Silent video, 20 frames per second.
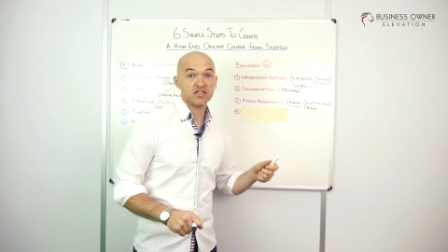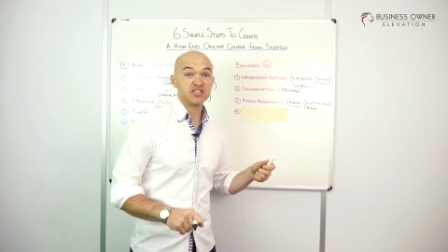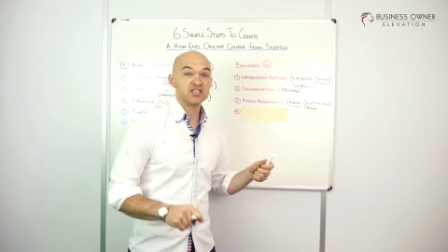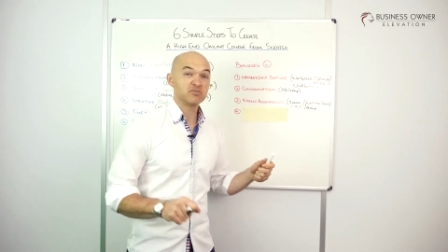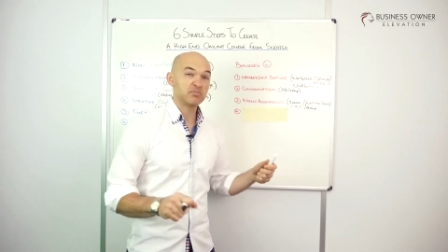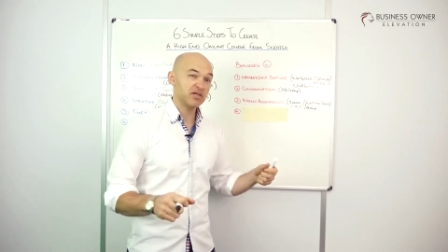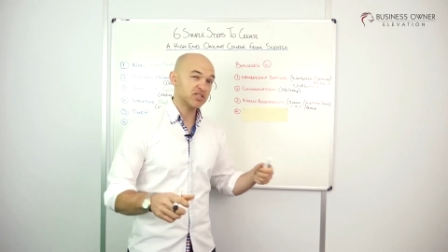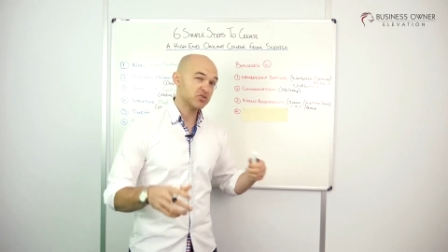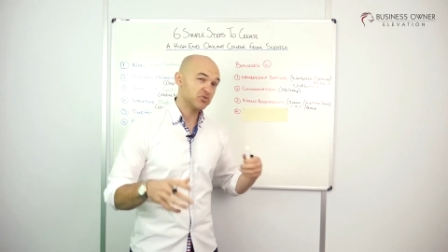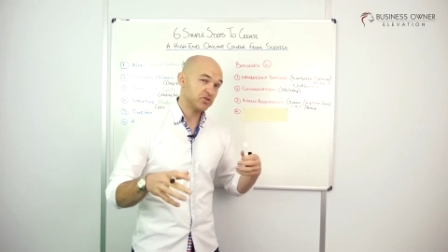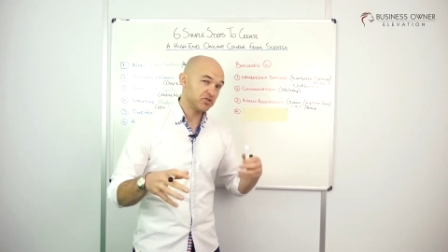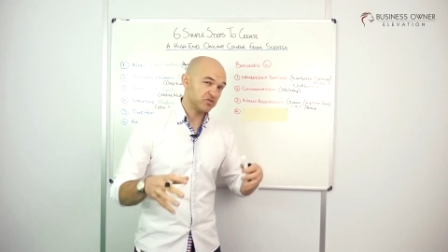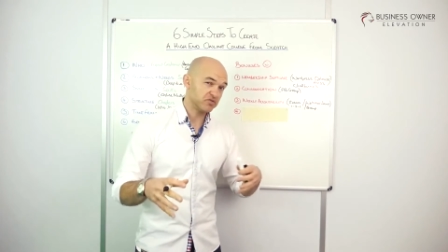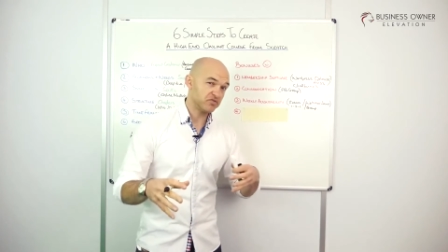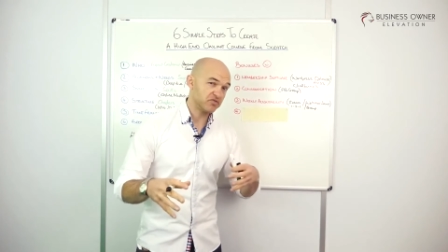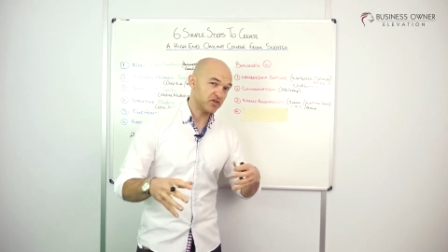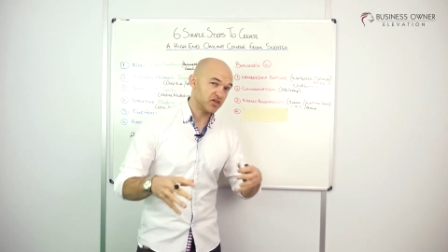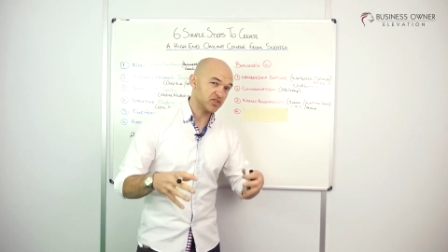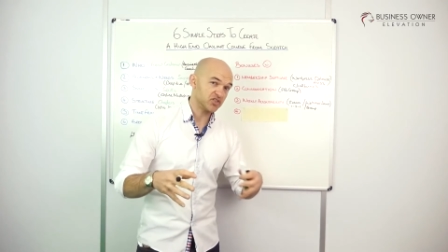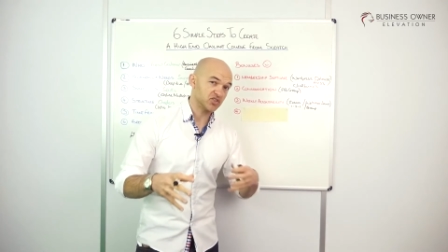especially when you're
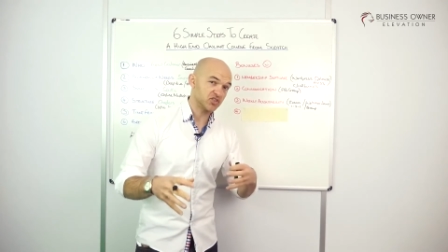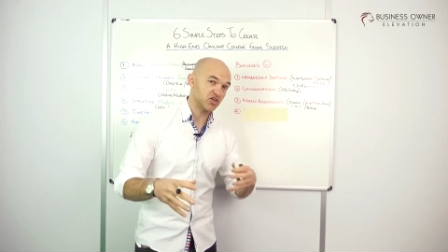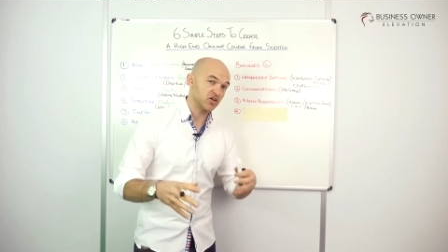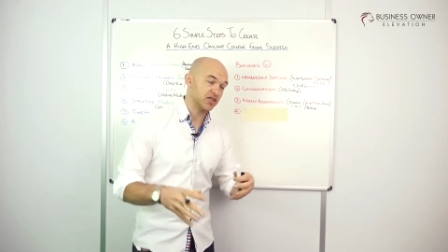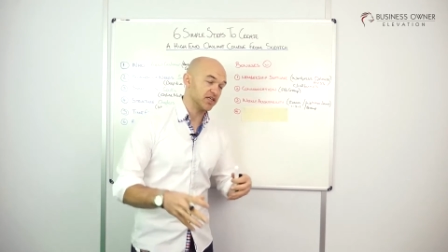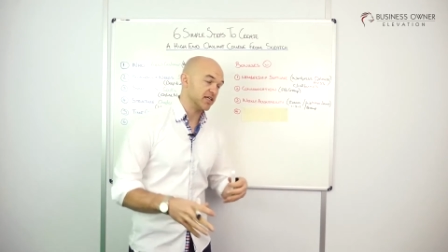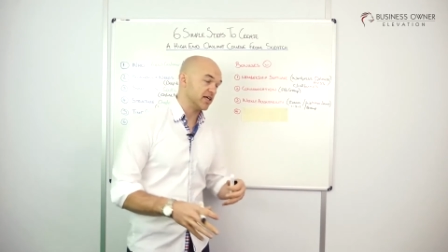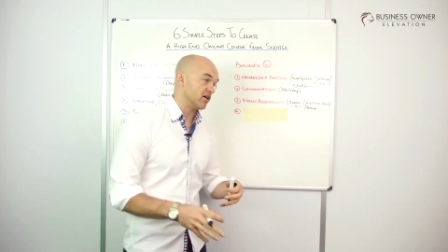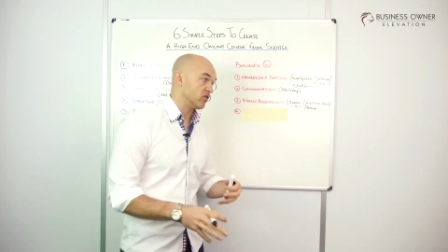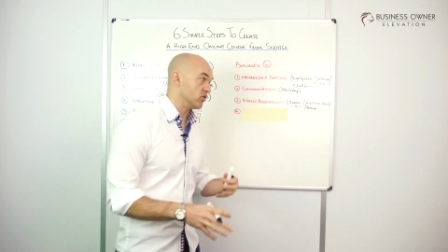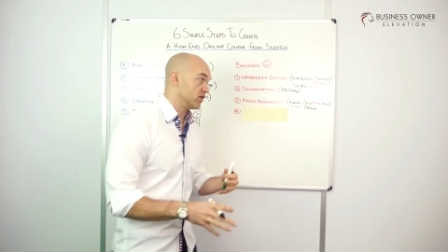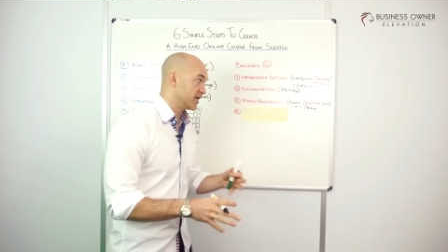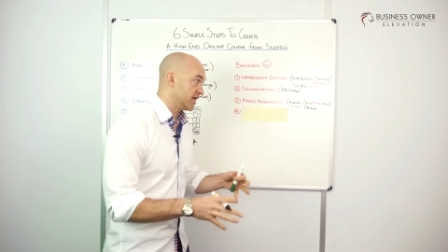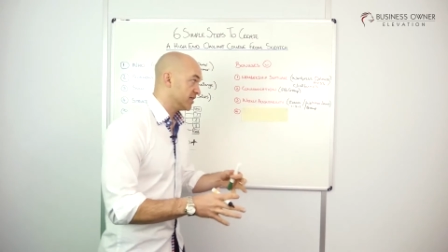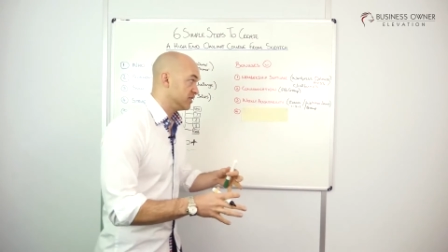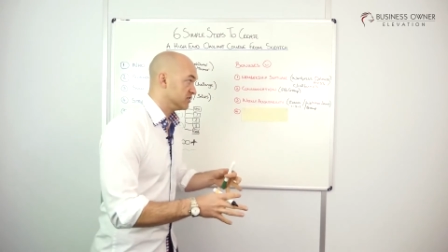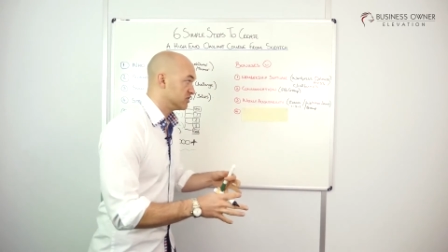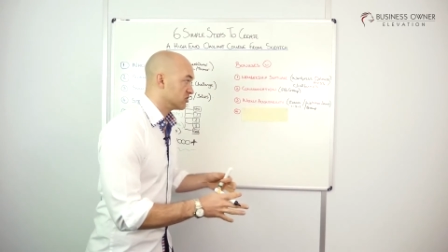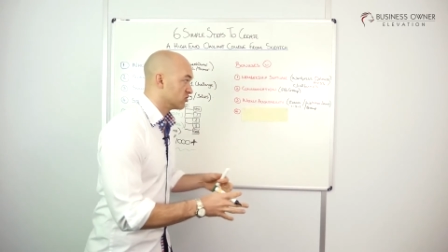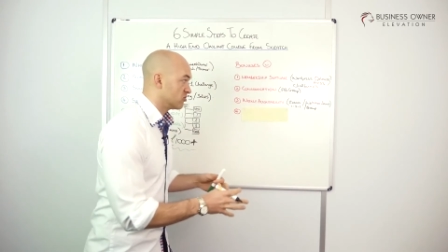first starting out or get
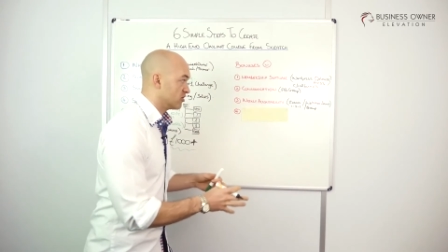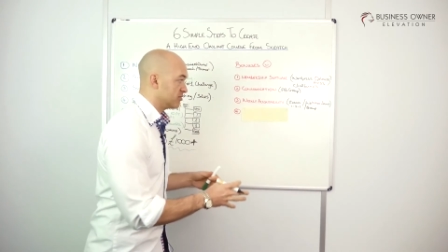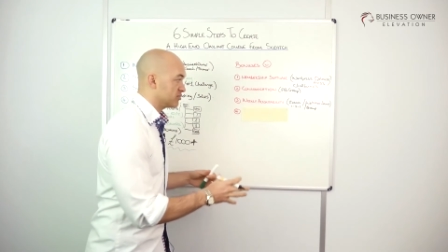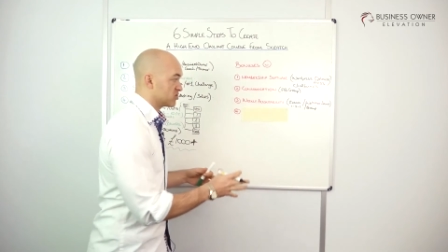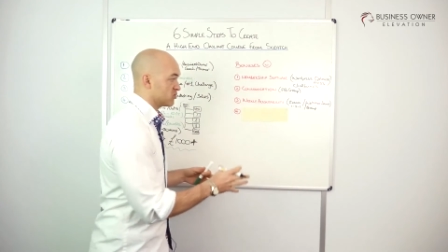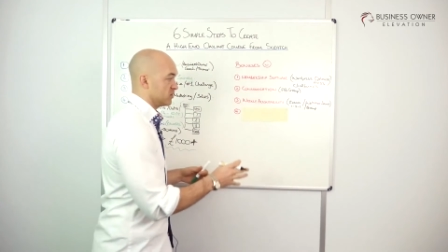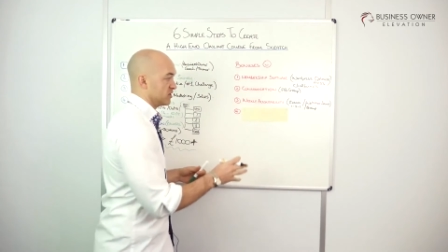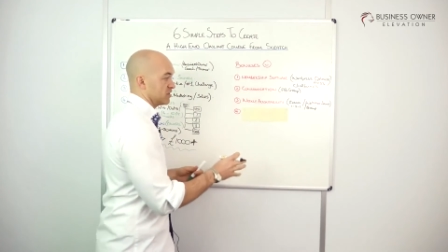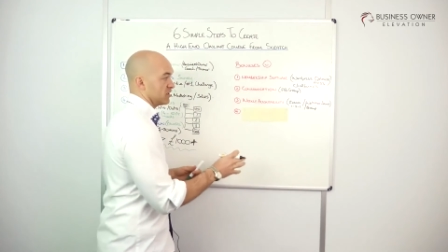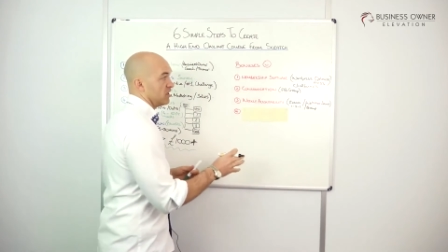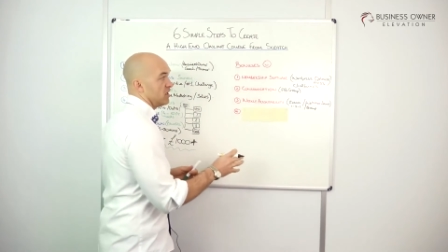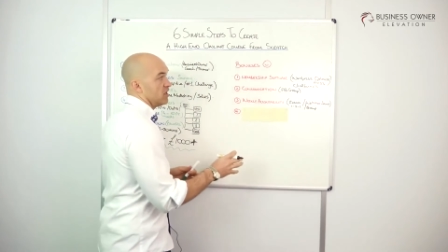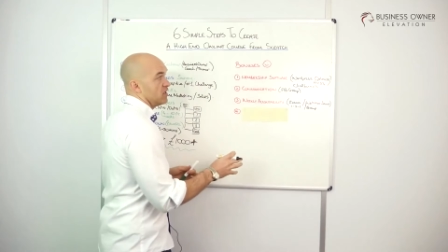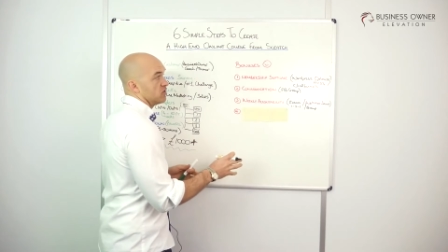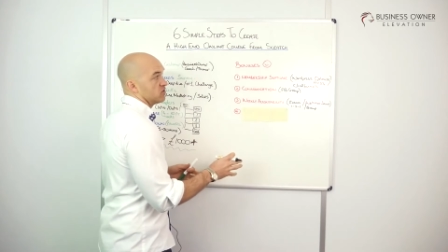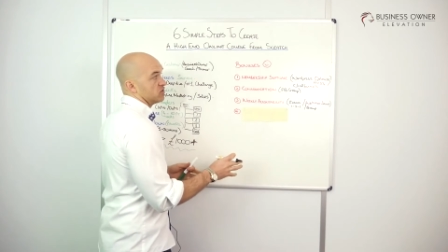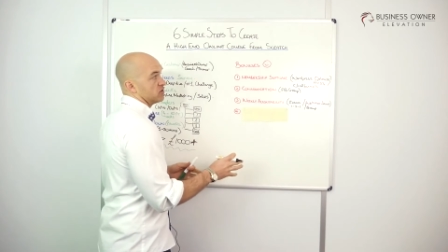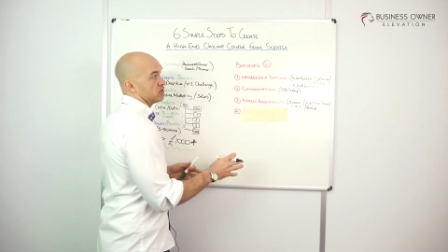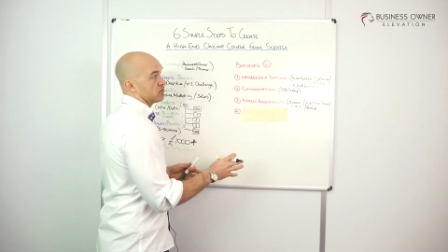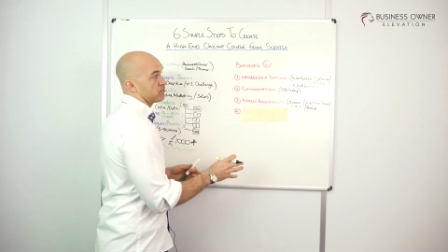into grips with
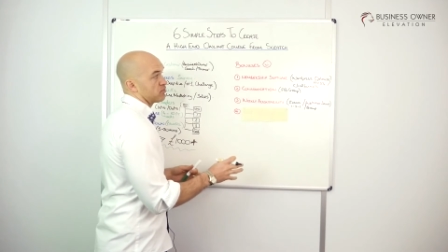doing a